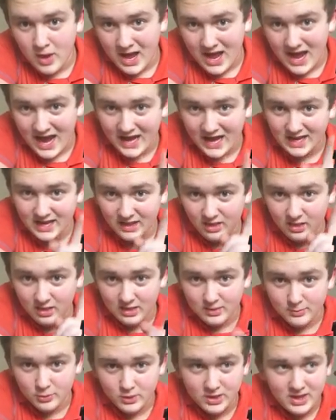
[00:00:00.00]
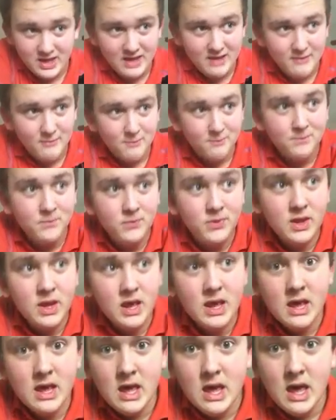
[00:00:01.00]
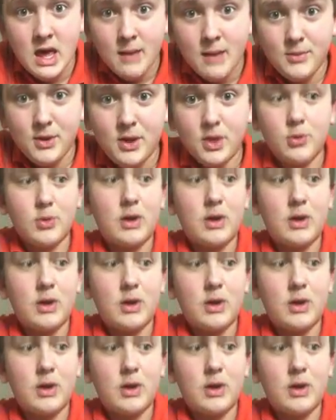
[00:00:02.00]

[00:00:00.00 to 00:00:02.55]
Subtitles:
I disassembled him because when I